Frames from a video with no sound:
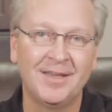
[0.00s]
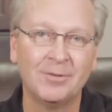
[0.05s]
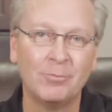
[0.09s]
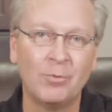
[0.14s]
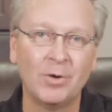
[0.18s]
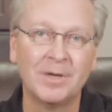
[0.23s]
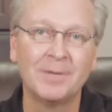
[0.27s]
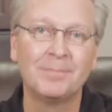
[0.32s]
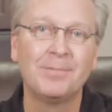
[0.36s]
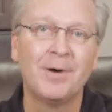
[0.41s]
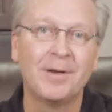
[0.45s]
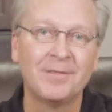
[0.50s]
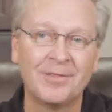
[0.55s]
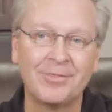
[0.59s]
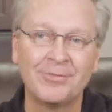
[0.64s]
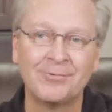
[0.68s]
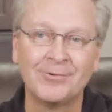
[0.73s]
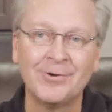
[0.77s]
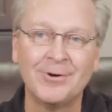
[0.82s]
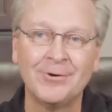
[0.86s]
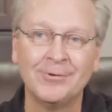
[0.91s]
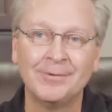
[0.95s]
and the one upon
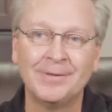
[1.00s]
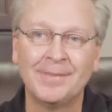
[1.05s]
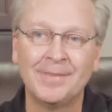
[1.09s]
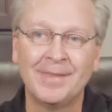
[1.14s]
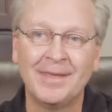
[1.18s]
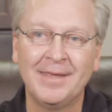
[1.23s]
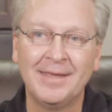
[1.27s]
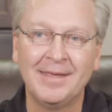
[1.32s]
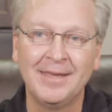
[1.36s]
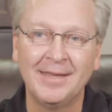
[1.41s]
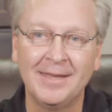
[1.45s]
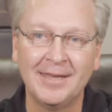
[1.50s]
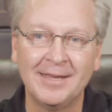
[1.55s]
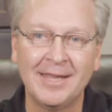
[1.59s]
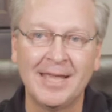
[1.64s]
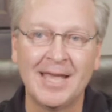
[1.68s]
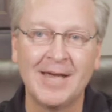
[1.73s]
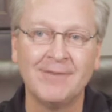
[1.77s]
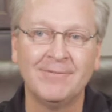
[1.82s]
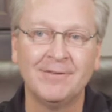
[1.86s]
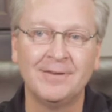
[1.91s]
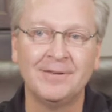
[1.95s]
the throne
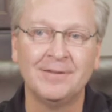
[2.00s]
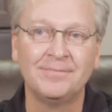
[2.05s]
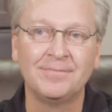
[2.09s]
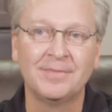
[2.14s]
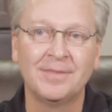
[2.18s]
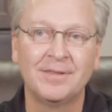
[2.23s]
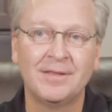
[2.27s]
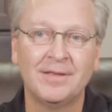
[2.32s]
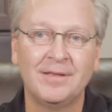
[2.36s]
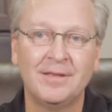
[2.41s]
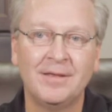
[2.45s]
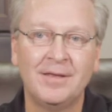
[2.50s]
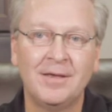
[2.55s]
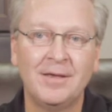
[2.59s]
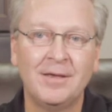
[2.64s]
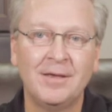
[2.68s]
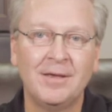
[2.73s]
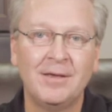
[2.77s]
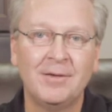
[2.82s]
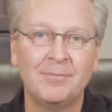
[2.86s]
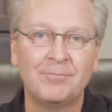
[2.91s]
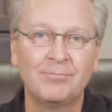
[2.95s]
in heaven.
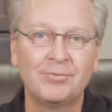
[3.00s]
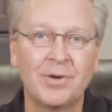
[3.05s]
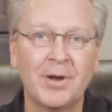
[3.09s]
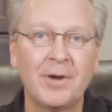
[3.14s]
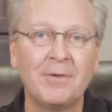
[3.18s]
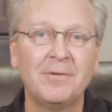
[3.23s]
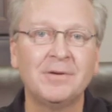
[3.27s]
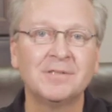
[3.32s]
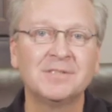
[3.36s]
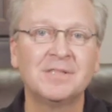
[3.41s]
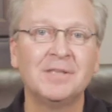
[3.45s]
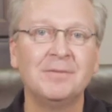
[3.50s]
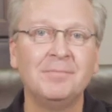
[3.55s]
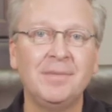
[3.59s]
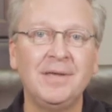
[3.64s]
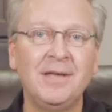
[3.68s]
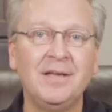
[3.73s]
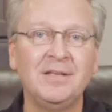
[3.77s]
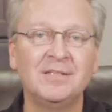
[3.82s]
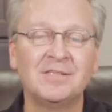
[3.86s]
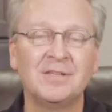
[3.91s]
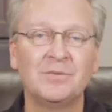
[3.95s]
Prayer is the
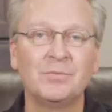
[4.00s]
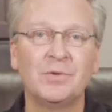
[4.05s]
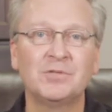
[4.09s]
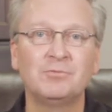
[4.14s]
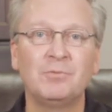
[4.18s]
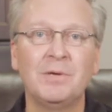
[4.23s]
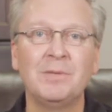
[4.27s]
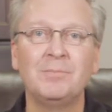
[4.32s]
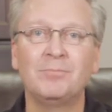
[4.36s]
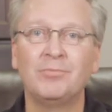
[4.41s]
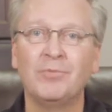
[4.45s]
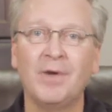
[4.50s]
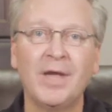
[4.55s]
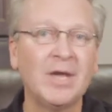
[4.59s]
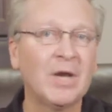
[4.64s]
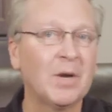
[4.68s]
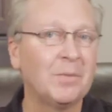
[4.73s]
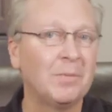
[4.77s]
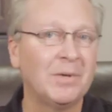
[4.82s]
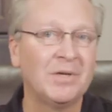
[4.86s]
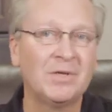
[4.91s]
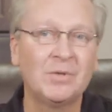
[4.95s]
means in which we
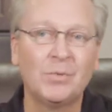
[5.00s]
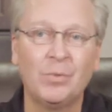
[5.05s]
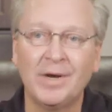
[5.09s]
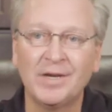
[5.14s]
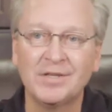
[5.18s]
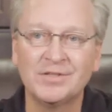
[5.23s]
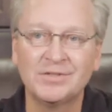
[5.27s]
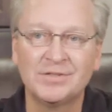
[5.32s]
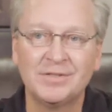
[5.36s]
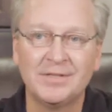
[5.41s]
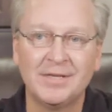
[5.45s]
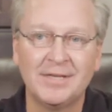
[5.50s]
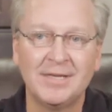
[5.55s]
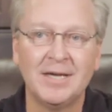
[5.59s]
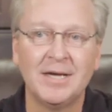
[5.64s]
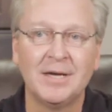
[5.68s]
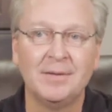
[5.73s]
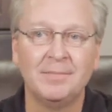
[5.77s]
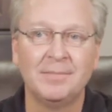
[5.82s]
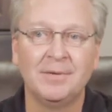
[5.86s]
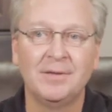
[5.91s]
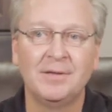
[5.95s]
bring our request to
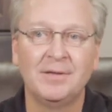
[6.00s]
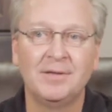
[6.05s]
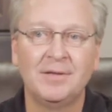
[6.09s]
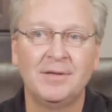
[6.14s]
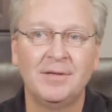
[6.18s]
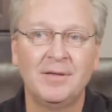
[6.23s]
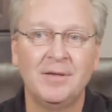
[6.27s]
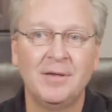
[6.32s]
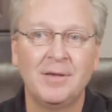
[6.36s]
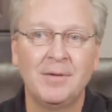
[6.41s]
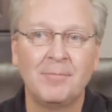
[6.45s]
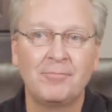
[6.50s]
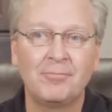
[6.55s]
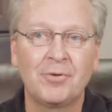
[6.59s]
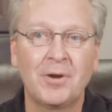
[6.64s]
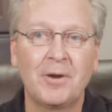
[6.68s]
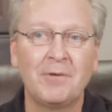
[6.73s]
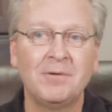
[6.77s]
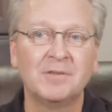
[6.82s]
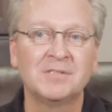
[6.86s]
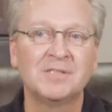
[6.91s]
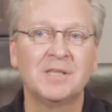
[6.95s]
Him.
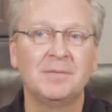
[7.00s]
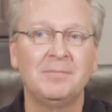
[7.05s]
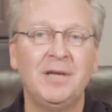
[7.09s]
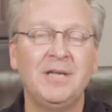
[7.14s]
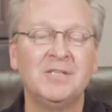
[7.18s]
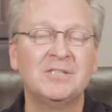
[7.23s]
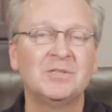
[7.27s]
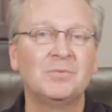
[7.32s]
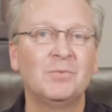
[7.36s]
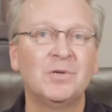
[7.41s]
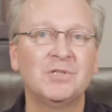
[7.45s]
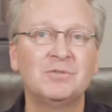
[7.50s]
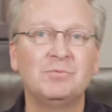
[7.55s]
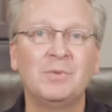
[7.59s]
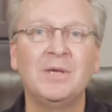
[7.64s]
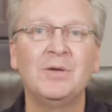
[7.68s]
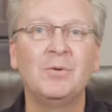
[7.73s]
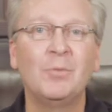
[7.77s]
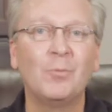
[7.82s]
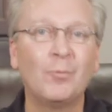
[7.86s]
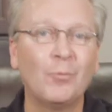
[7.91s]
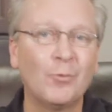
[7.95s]
Prayer is the means in which
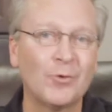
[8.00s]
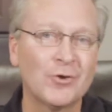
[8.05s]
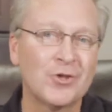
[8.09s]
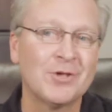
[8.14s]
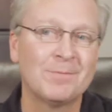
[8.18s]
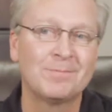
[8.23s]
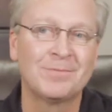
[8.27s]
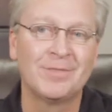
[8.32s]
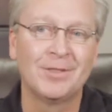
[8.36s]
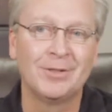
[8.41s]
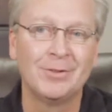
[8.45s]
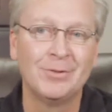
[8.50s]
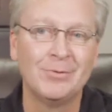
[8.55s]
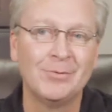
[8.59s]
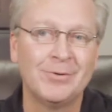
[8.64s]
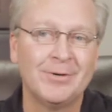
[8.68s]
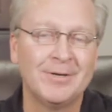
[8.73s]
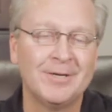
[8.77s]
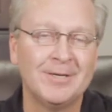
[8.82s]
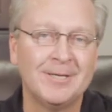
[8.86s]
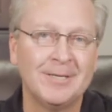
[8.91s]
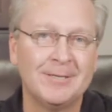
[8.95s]
we worship the
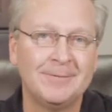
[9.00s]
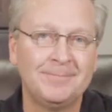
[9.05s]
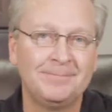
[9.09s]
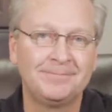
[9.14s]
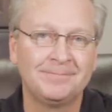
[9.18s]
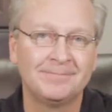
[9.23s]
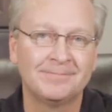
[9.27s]
Lord.